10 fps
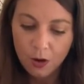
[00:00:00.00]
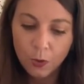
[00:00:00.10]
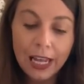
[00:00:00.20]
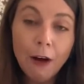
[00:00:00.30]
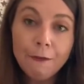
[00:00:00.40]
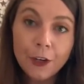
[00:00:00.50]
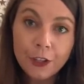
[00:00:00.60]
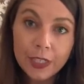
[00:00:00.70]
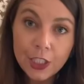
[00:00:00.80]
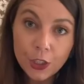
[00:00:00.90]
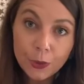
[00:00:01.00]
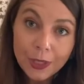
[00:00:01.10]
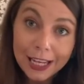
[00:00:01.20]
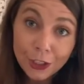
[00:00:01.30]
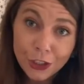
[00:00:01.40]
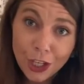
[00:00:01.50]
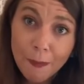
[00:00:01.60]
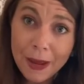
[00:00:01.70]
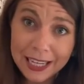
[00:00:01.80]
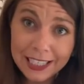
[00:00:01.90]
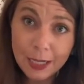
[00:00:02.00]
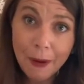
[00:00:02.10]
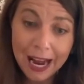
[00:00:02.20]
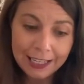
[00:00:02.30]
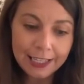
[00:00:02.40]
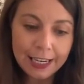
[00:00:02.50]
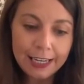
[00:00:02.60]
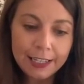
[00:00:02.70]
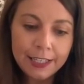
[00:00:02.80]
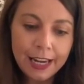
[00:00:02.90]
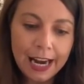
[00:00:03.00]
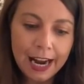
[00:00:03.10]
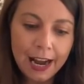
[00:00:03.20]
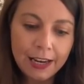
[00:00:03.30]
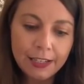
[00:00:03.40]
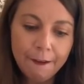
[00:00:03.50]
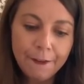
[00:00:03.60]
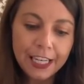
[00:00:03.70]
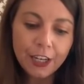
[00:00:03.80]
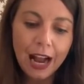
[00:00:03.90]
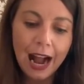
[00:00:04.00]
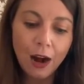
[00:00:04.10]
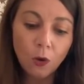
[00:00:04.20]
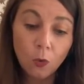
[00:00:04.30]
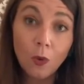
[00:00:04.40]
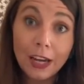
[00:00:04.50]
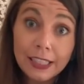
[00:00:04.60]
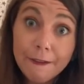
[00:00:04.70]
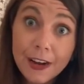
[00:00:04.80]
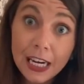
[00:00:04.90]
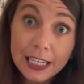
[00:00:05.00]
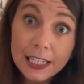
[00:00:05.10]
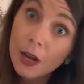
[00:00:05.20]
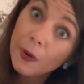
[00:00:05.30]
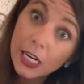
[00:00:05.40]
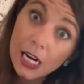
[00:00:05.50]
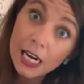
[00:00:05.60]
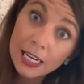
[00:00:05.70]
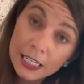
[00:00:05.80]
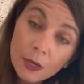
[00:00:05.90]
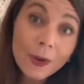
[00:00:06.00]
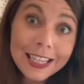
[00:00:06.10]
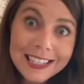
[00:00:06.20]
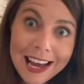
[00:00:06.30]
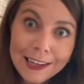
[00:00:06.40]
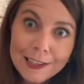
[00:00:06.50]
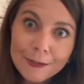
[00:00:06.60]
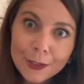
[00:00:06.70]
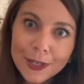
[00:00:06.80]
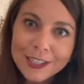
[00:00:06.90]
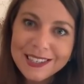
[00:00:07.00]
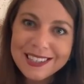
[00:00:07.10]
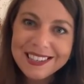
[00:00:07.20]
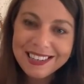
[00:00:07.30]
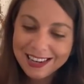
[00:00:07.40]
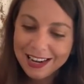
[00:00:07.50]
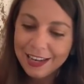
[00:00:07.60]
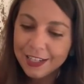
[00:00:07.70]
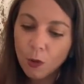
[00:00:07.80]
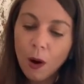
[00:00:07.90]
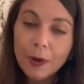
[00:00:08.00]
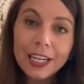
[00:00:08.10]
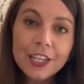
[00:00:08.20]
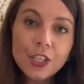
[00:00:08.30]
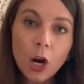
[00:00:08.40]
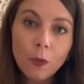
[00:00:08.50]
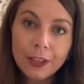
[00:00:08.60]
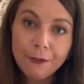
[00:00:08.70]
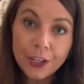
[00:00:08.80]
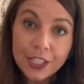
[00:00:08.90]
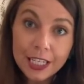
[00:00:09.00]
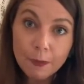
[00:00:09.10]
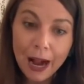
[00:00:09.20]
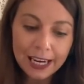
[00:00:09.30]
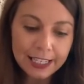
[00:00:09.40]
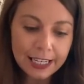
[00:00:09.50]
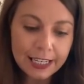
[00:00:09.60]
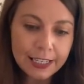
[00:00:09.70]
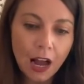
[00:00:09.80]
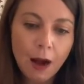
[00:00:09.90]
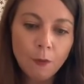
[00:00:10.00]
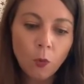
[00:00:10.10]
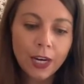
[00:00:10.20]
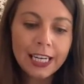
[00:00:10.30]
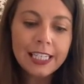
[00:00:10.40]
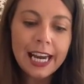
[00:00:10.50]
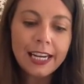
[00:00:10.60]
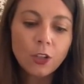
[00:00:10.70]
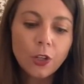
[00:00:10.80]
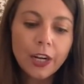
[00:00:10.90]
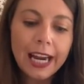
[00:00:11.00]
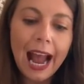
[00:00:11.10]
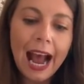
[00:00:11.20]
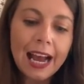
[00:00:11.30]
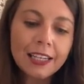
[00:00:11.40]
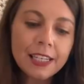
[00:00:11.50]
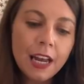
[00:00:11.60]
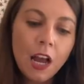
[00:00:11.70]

without further ado, let's jump in here, Pisces, and figure out what the fuck is going on with this ex of yours. So what we're going to start with first here, Pisces, we're going to take a look at